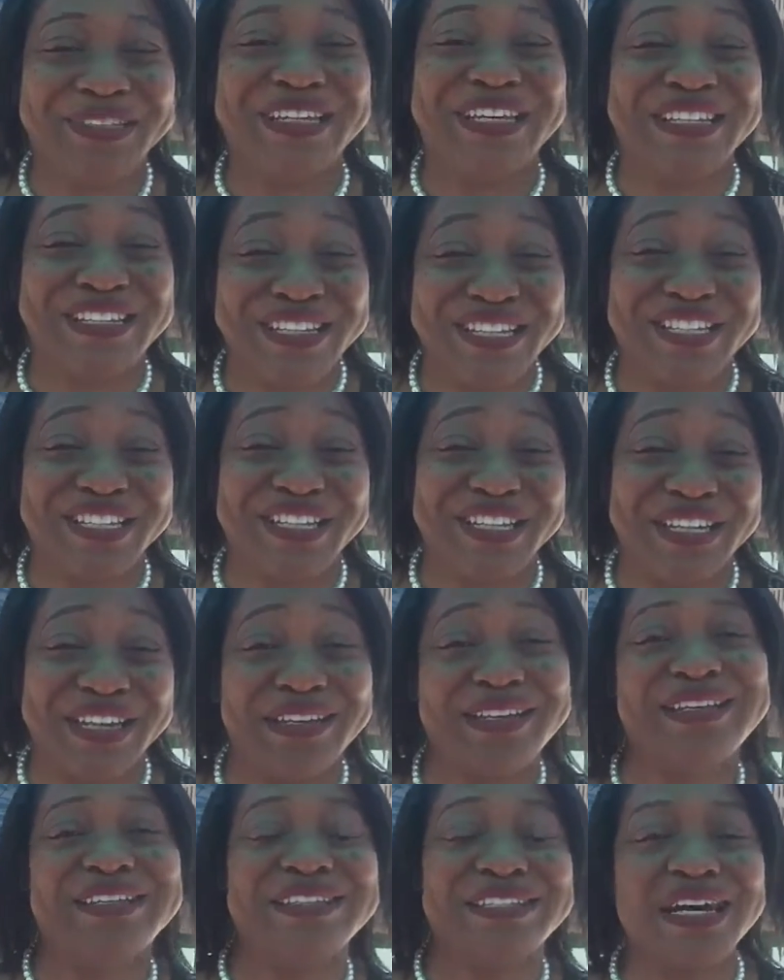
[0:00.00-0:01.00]
with the intention to
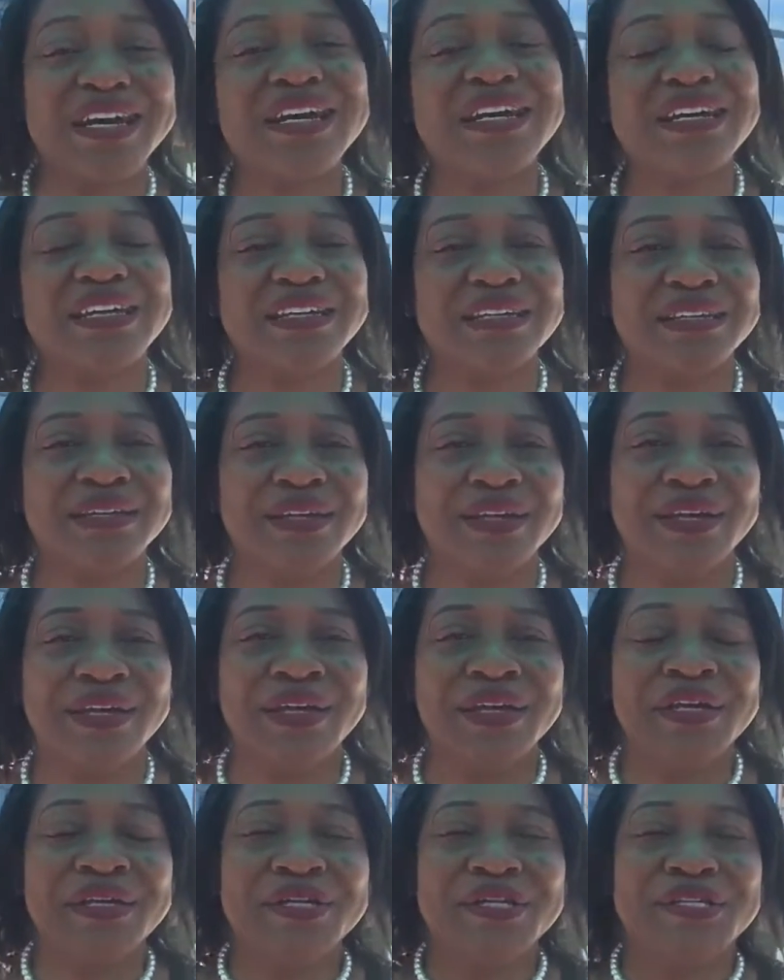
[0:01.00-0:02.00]
get it done.
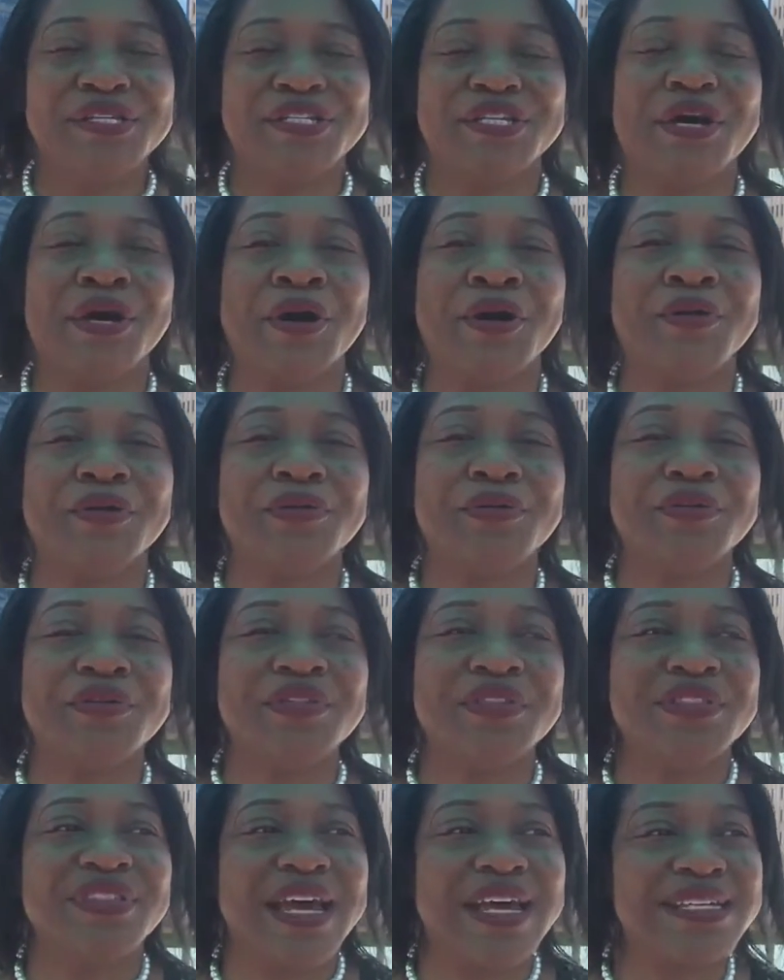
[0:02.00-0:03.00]
So
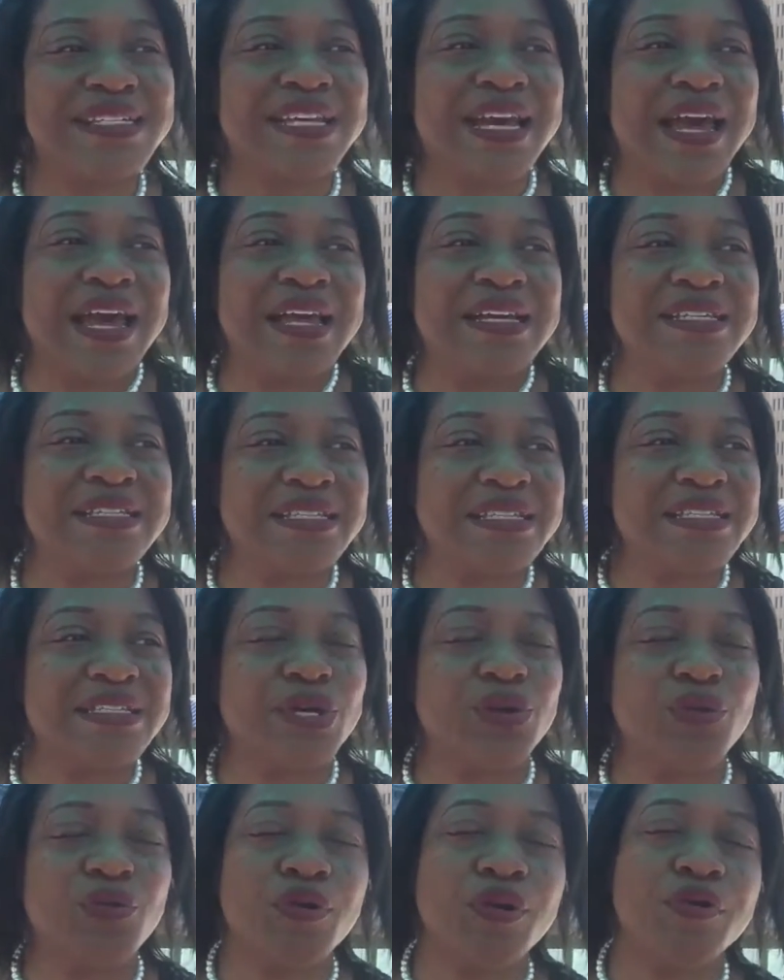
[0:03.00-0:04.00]
that's the essence,
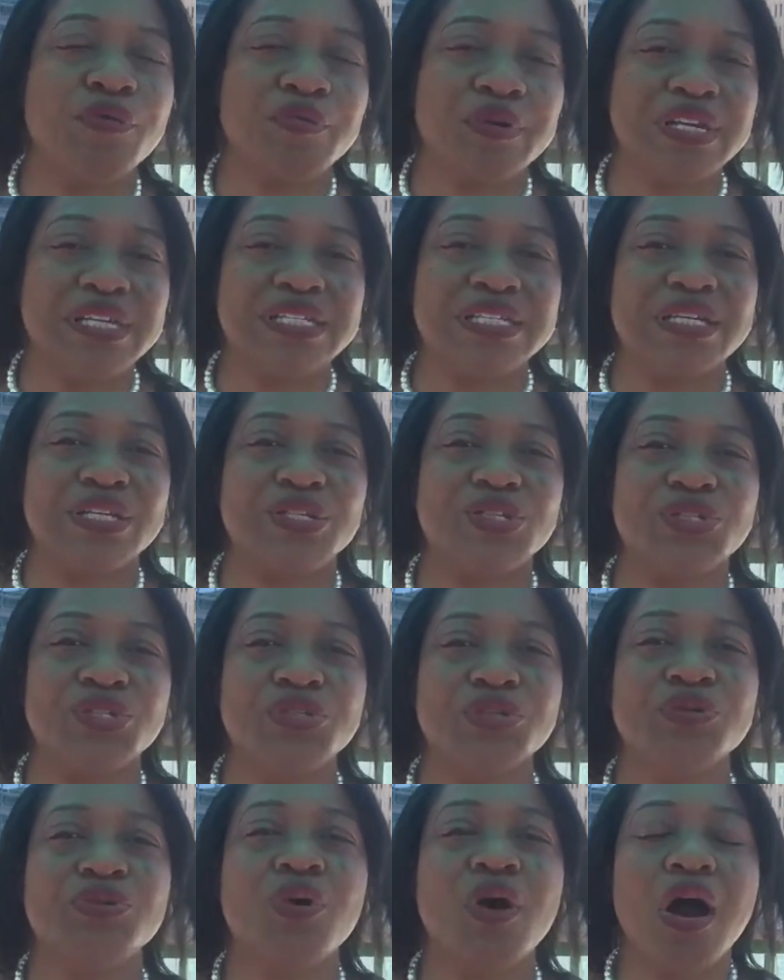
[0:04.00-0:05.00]
the core reason
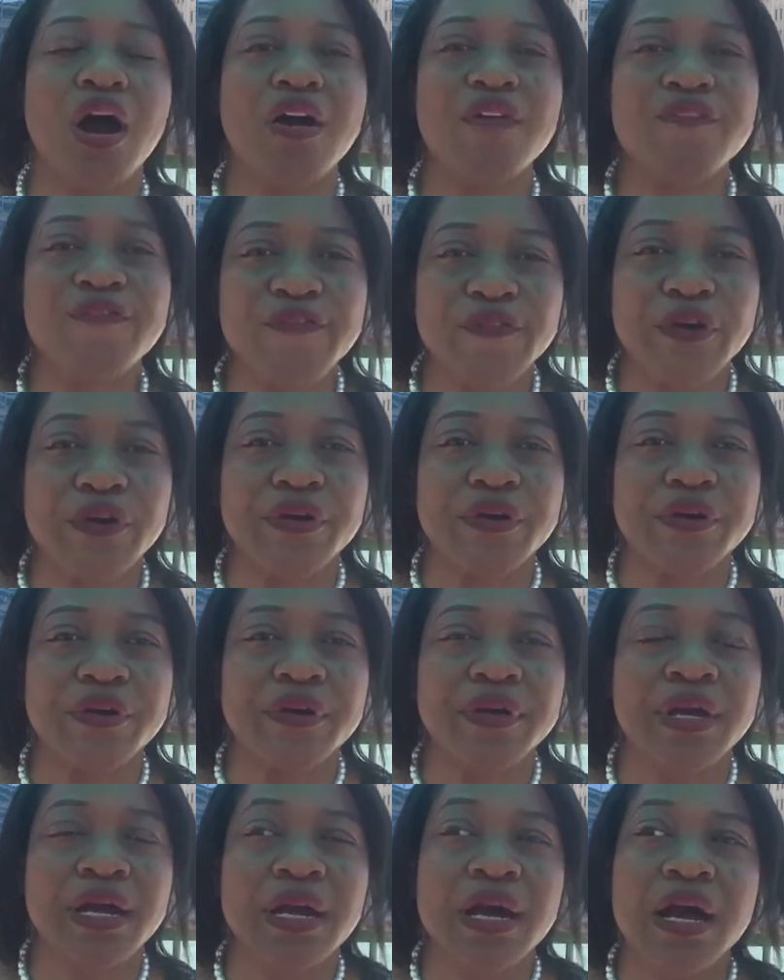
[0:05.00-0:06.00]
to
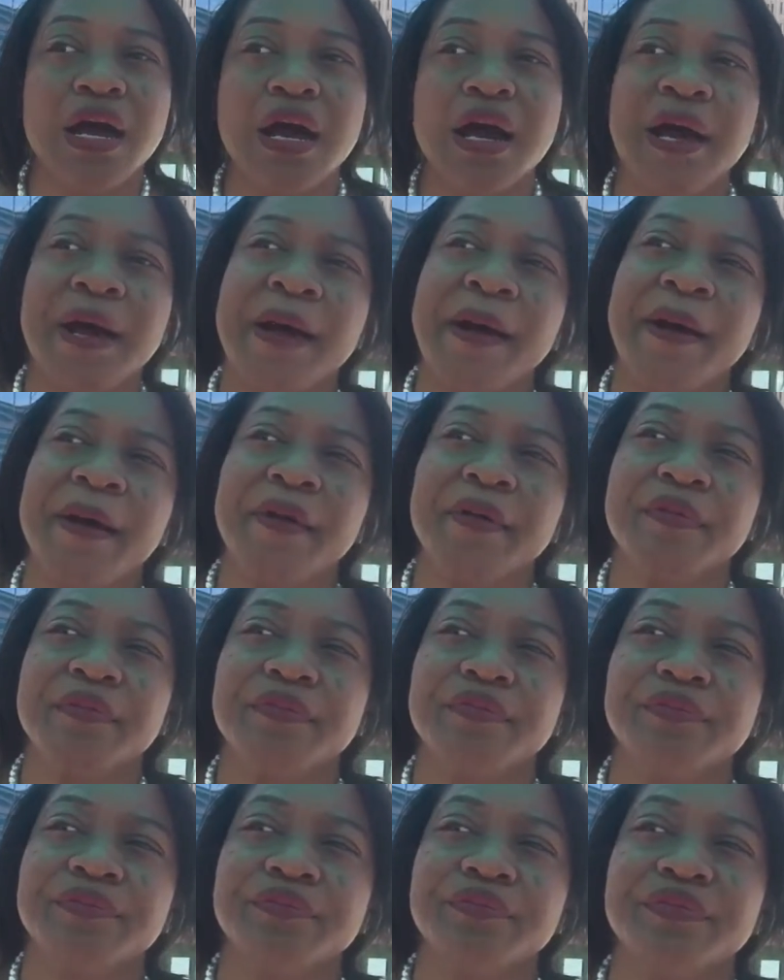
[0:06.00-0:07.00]
offer um,
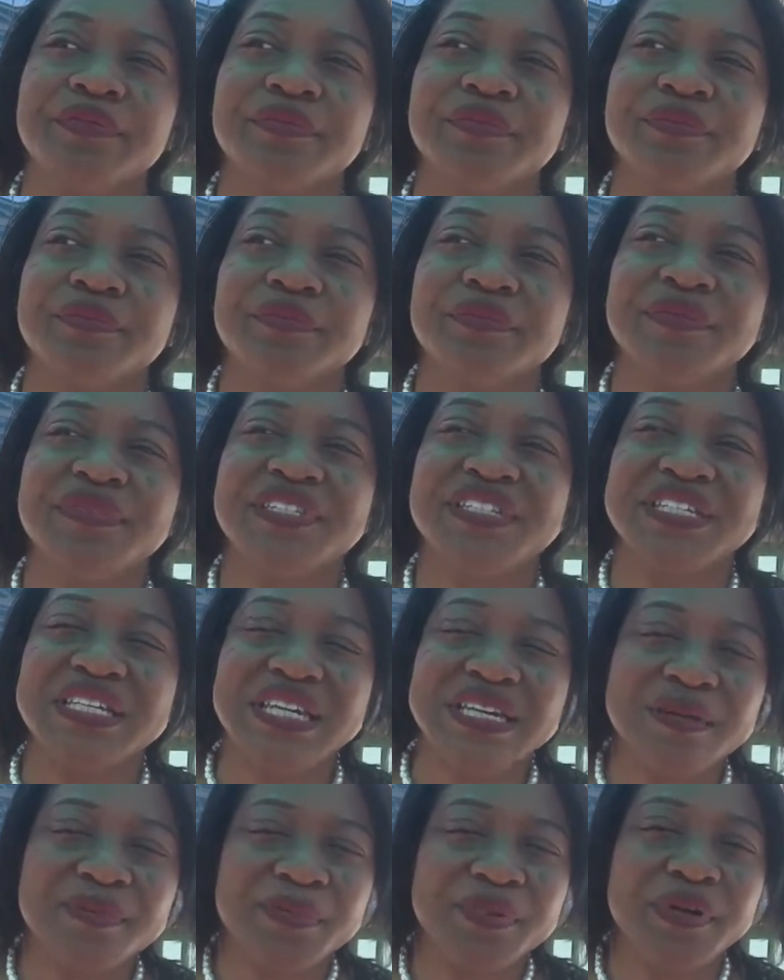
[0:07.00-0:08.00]

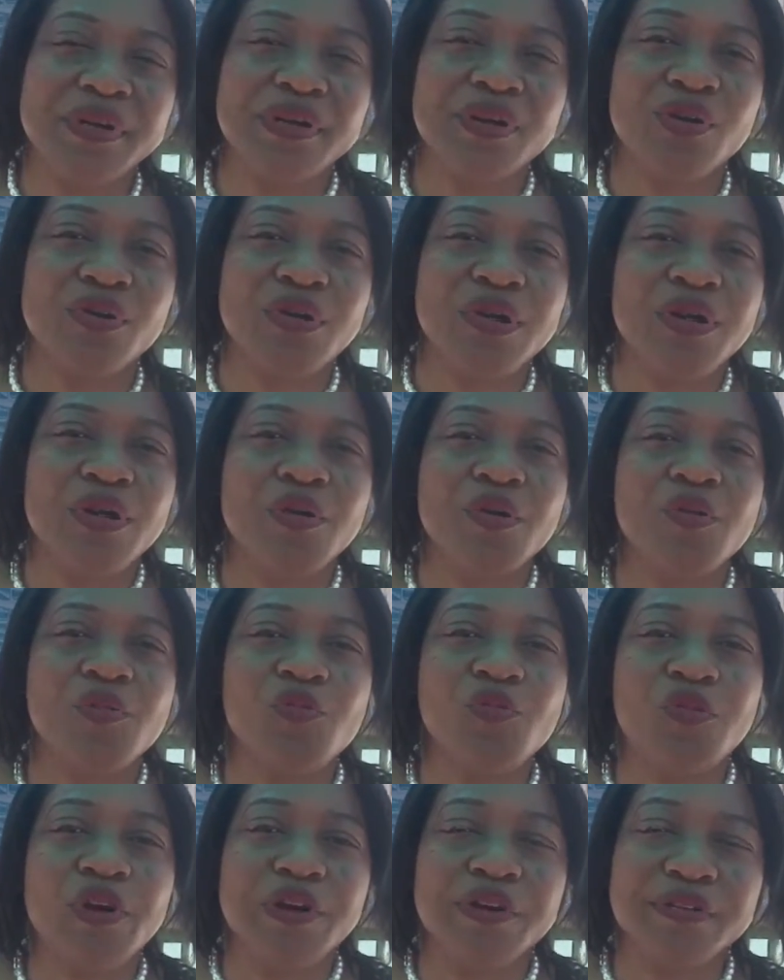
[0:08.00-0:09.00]
deep
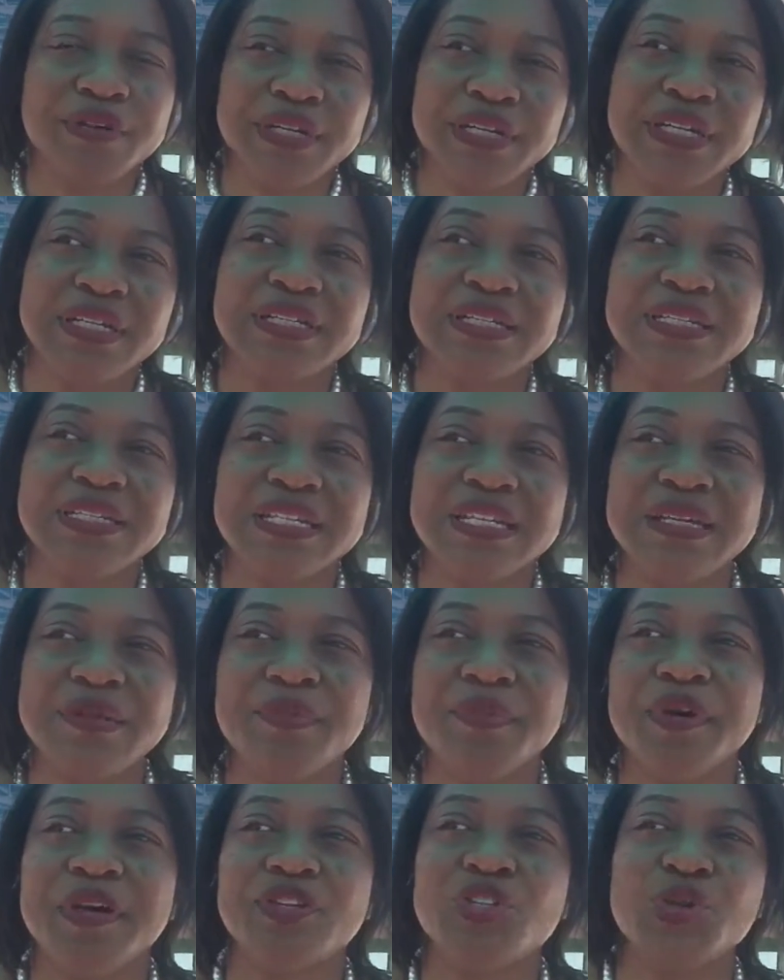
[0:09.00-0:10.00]
work,
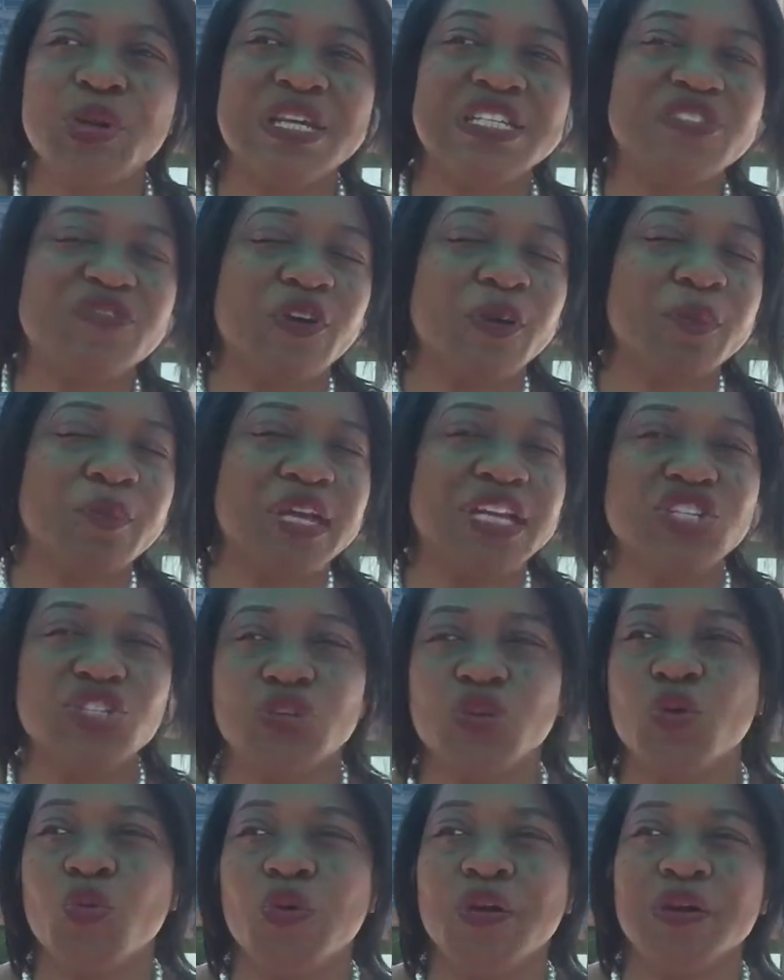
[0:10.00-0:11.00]
deep
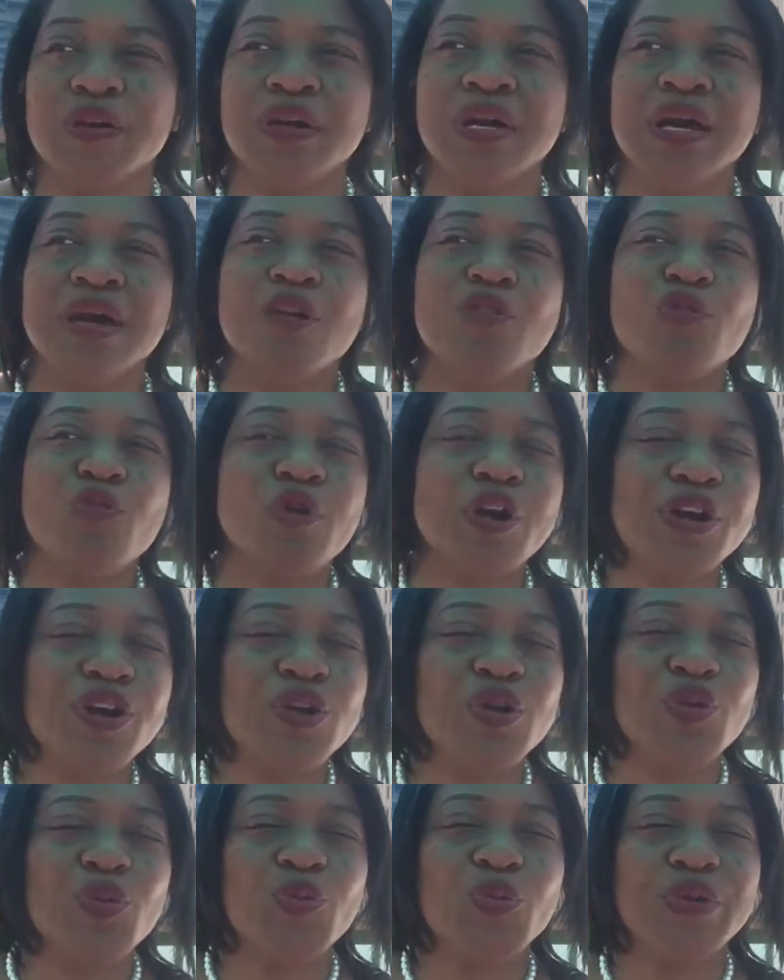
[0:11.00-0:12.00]
transformational work,
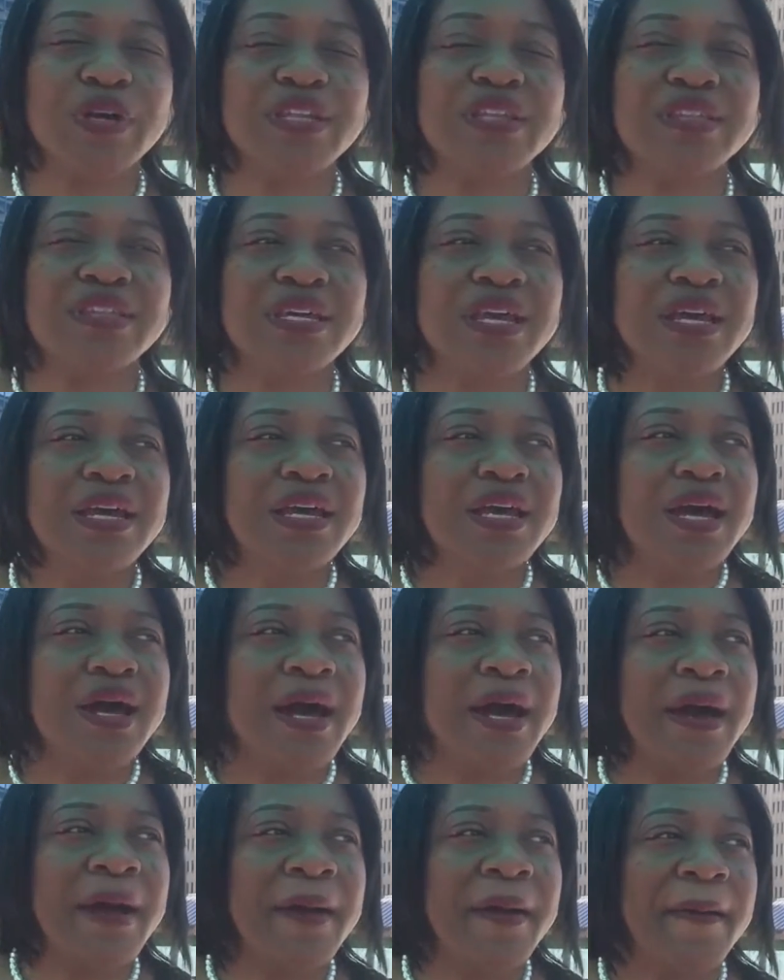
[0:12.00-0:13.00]
work with
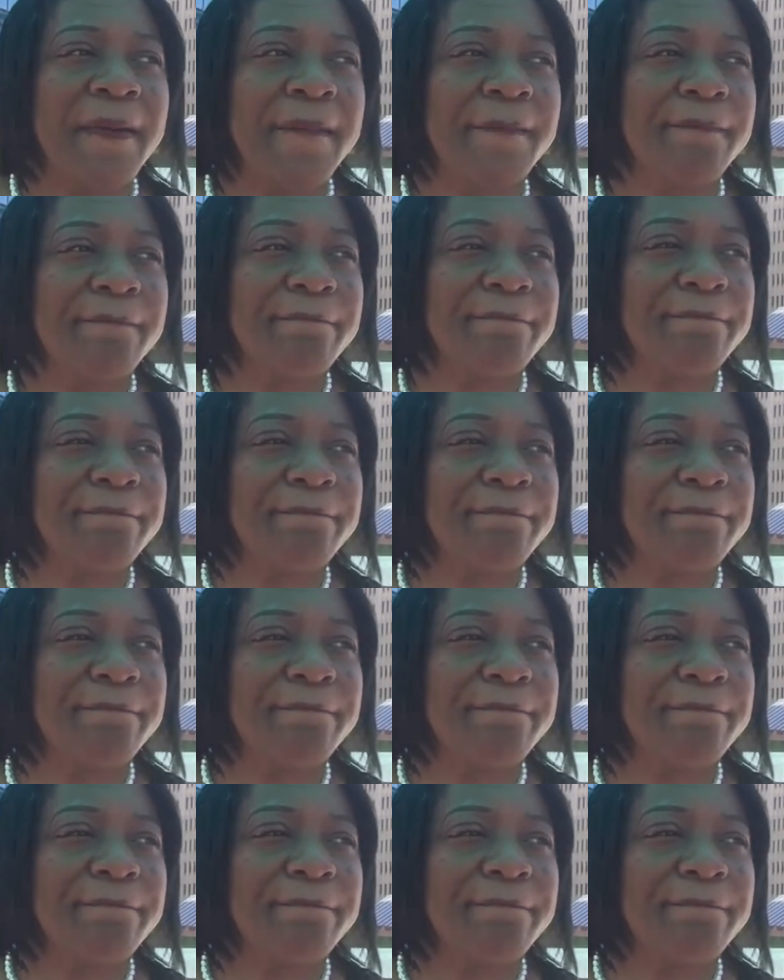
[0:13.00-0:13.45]
um,